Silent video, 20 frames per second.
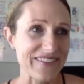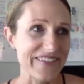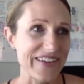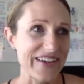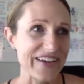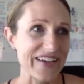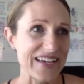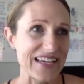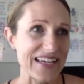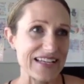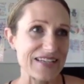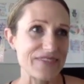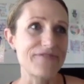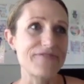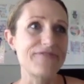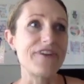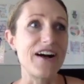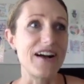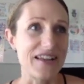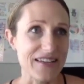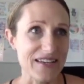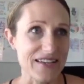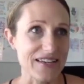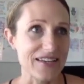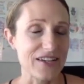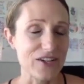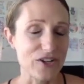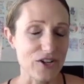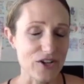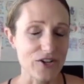very fun
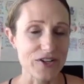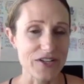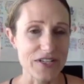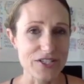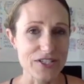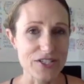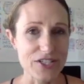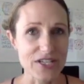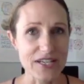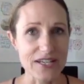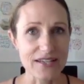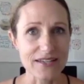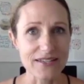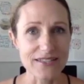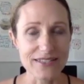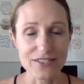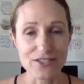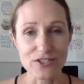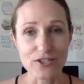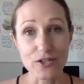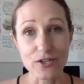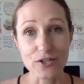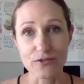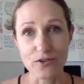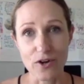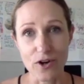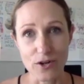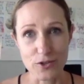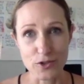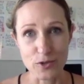and encouraging sisterhood
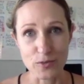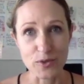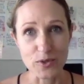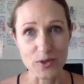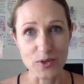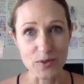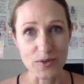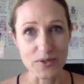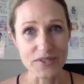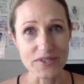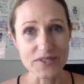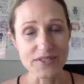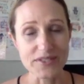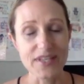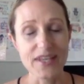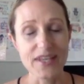for entrepreneurs.